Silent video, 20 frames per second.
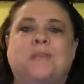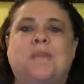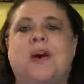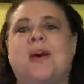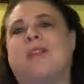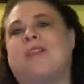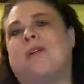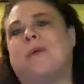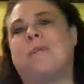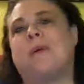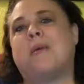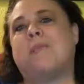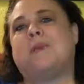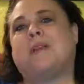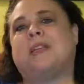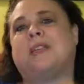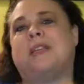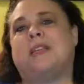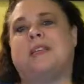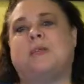a month on my
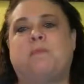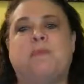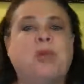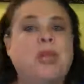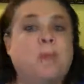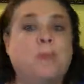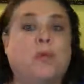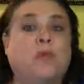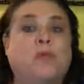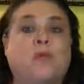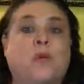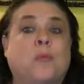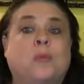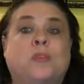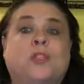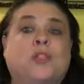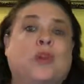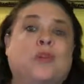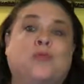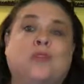business, Peak
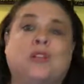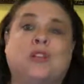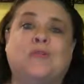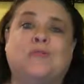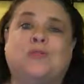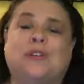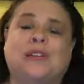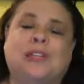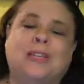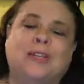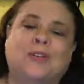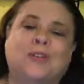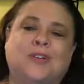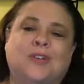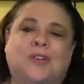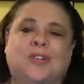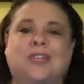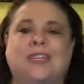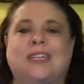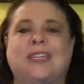Performance Coaching for
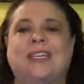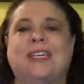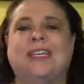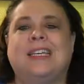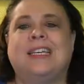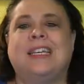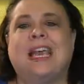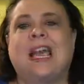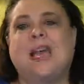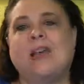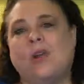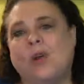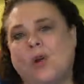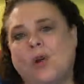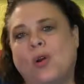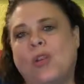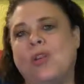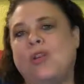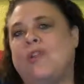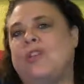Leaders. And
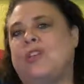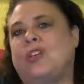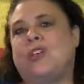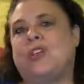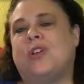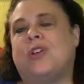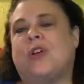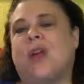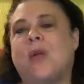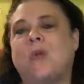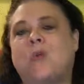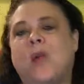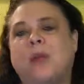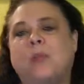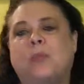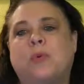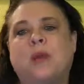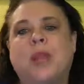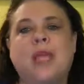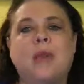earlier this year, I
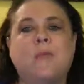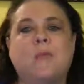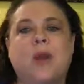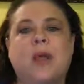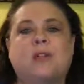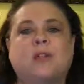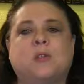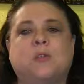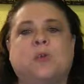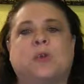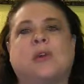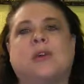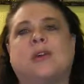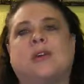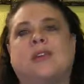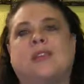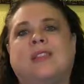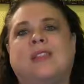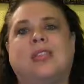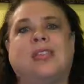read Brene Brown's
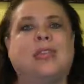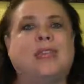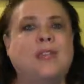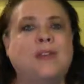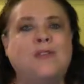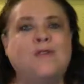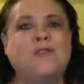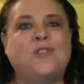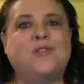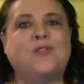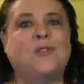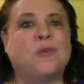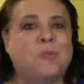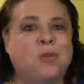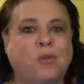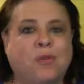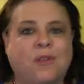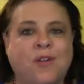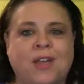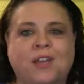book, The Gift of
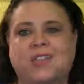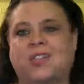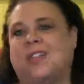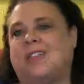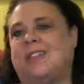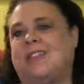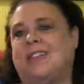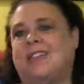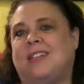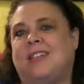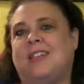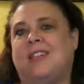Imperfection.